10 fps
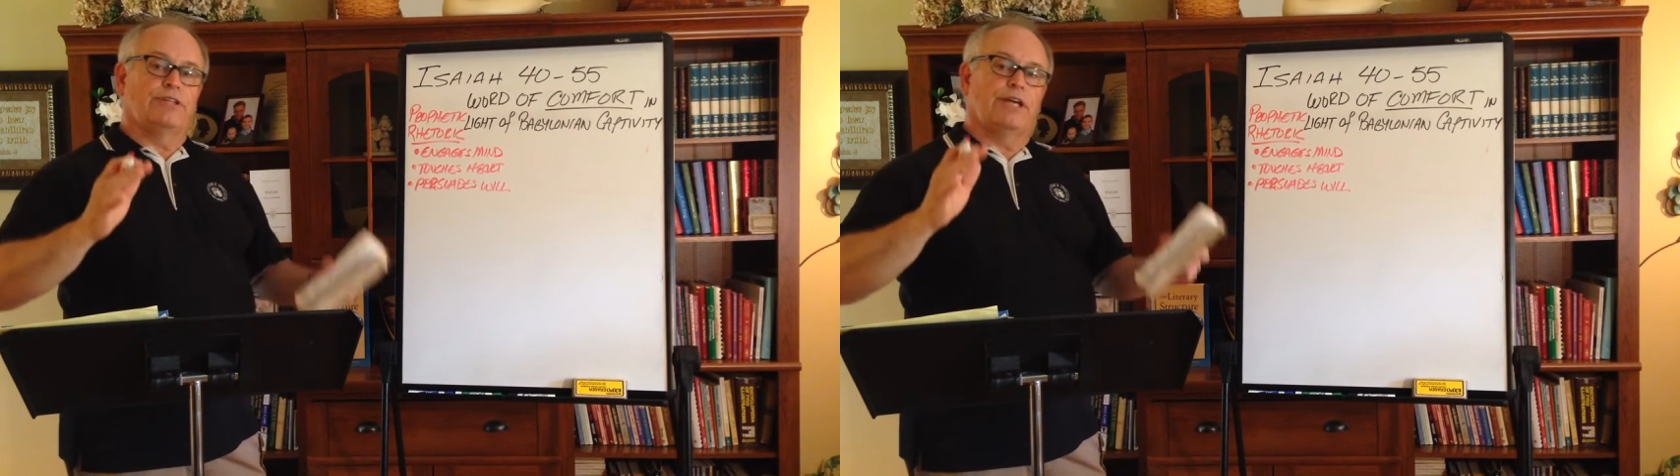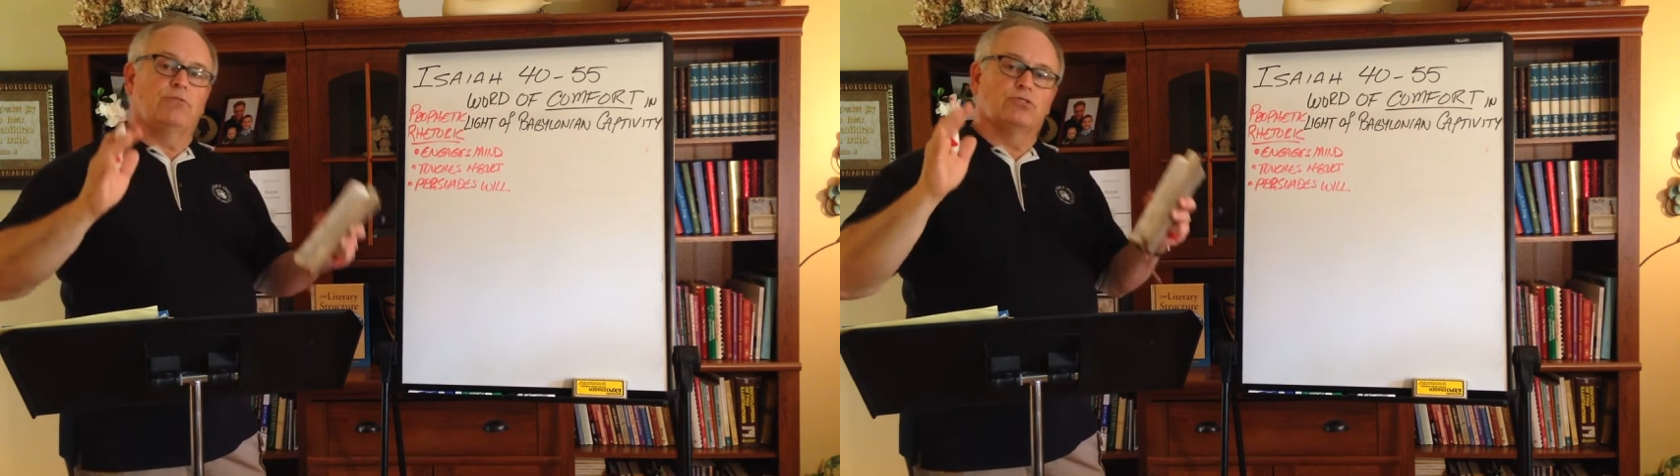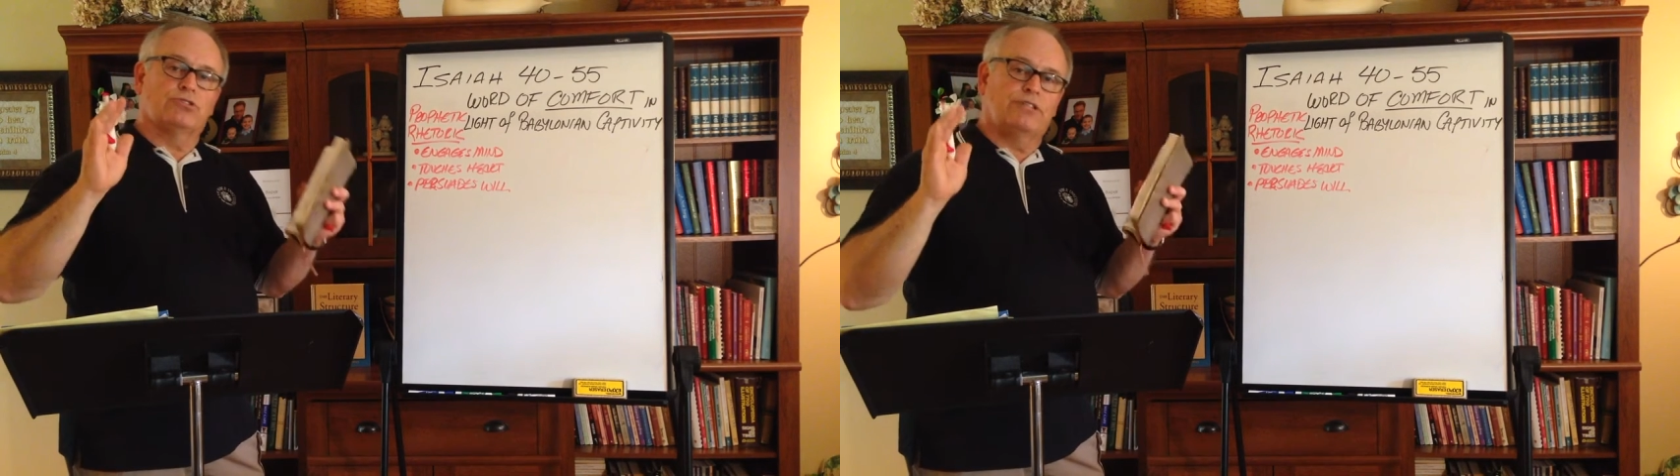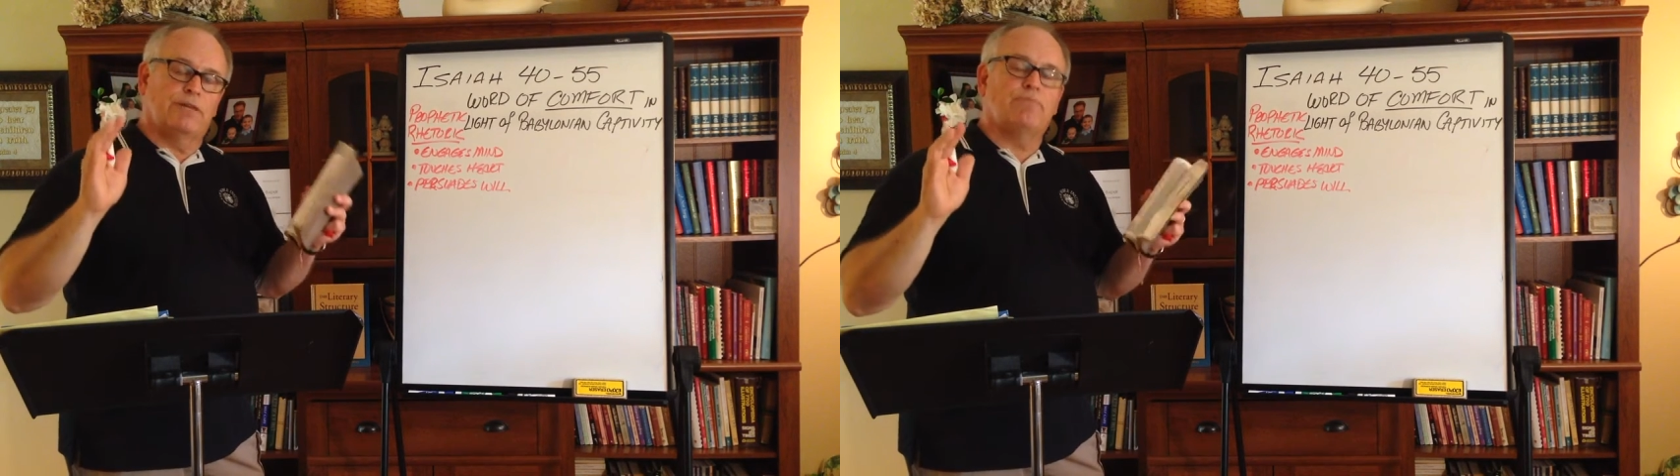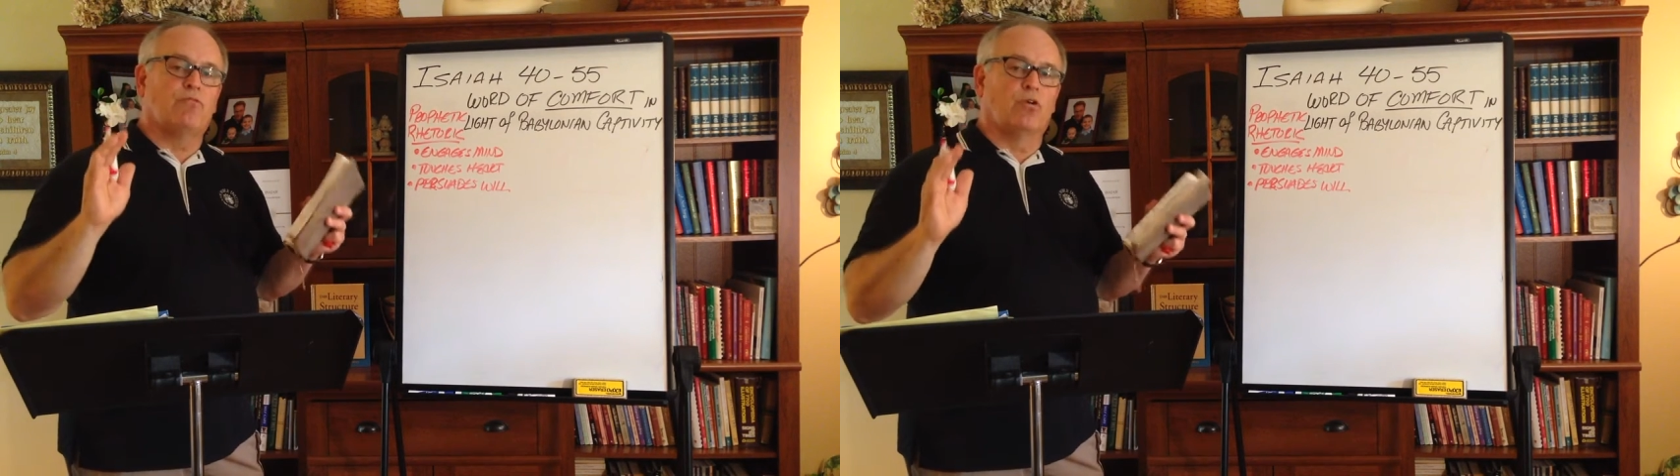they will
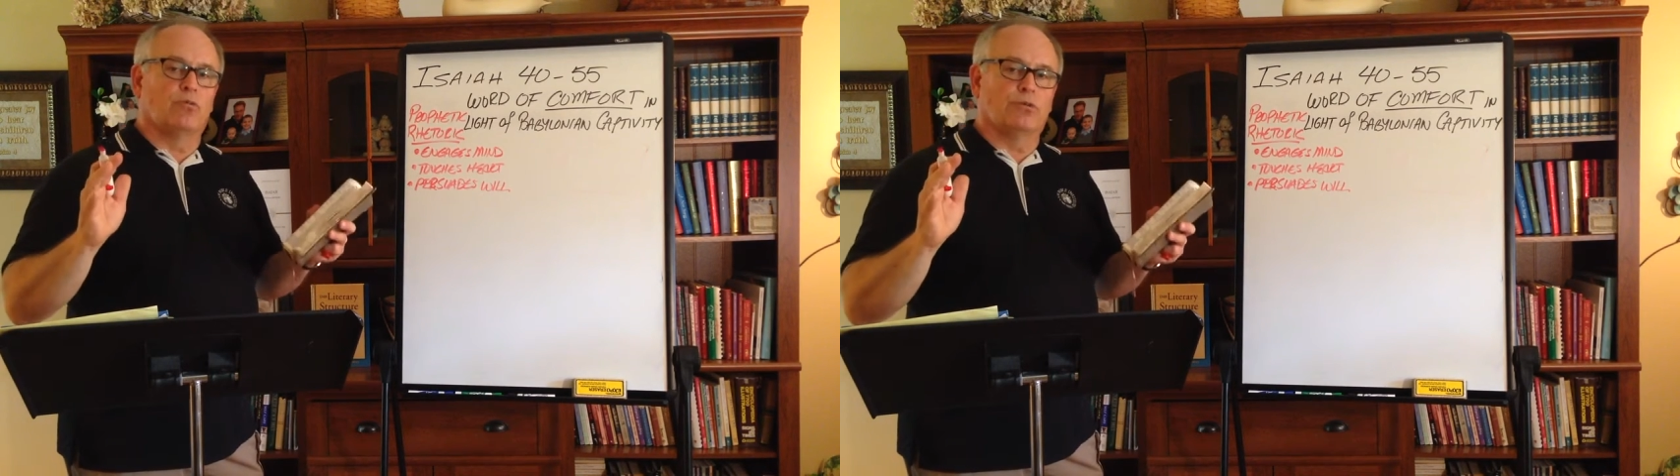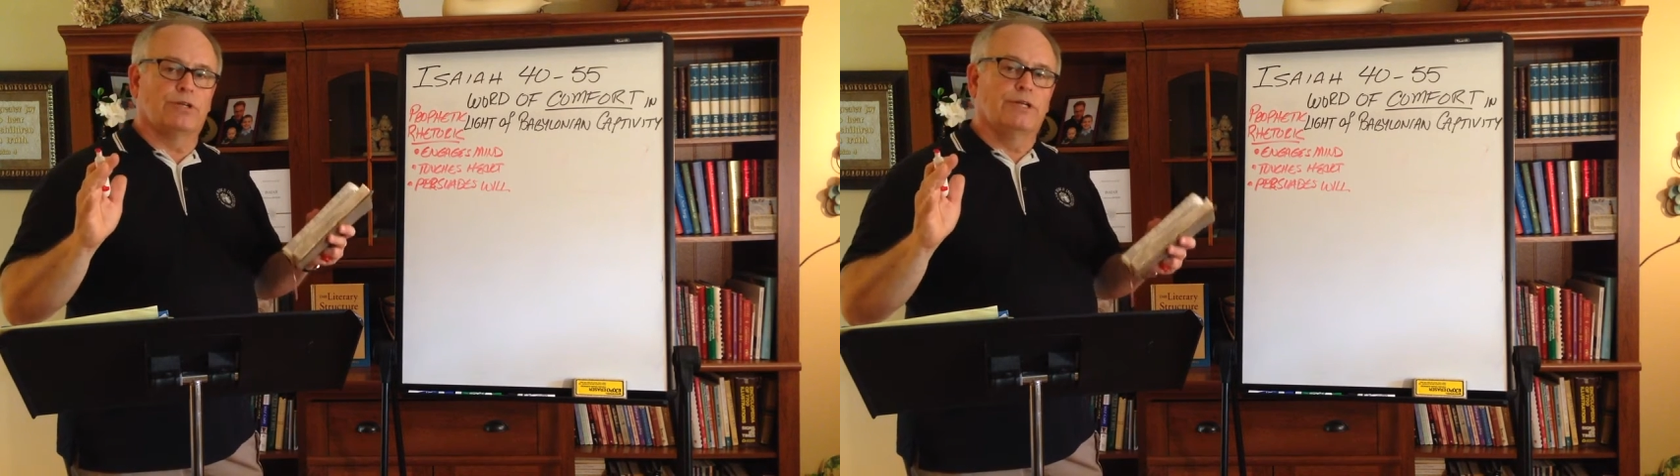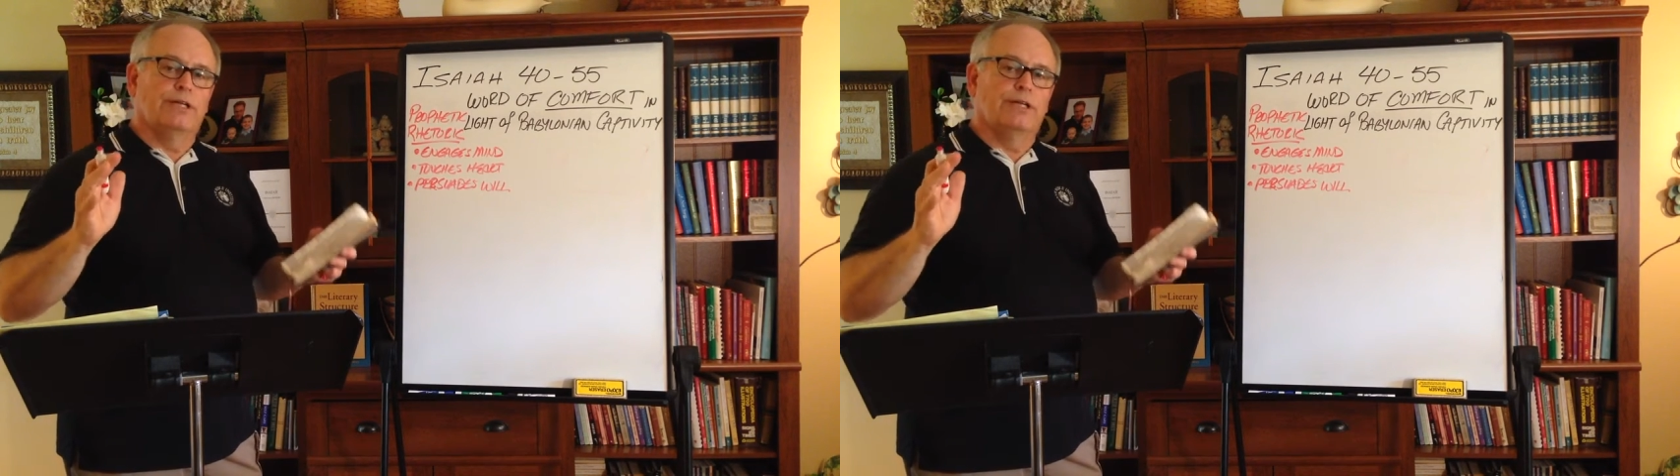step forward